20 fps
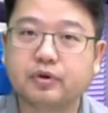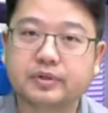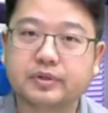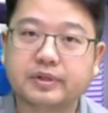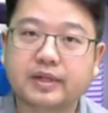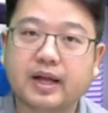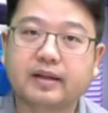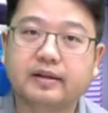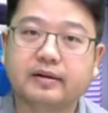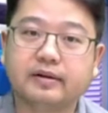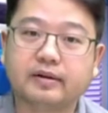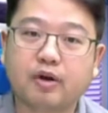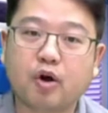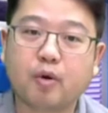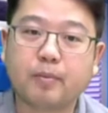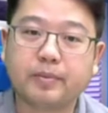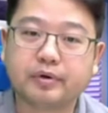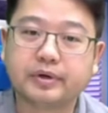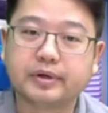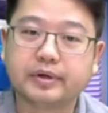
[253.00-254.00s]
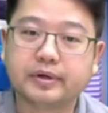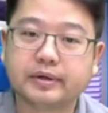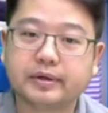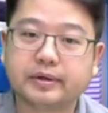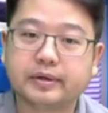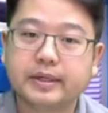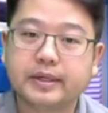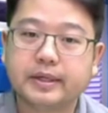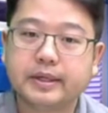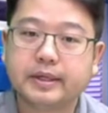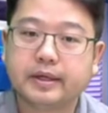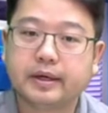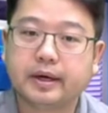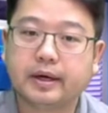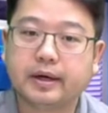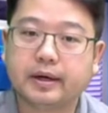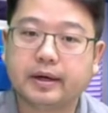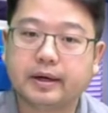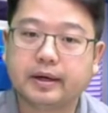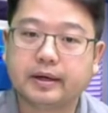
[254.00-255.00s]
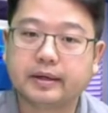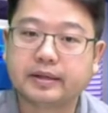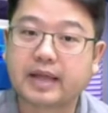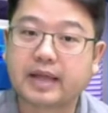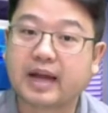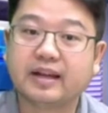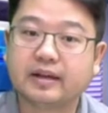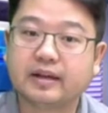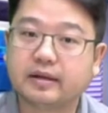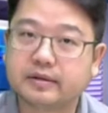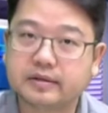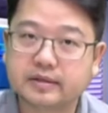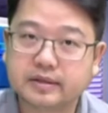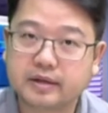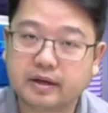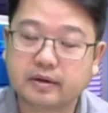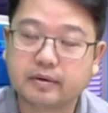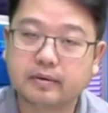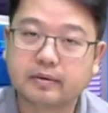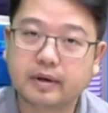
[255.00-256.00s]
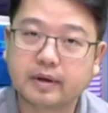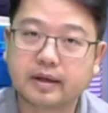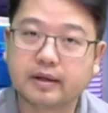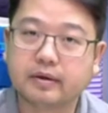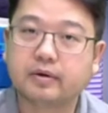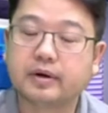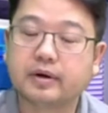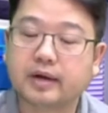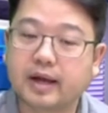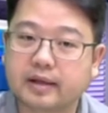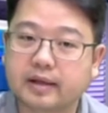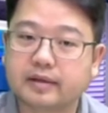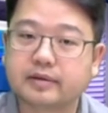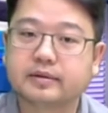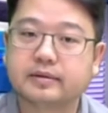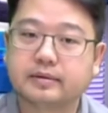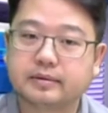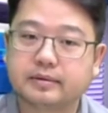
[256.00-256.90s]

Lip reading: you start the computer technical skill and all that.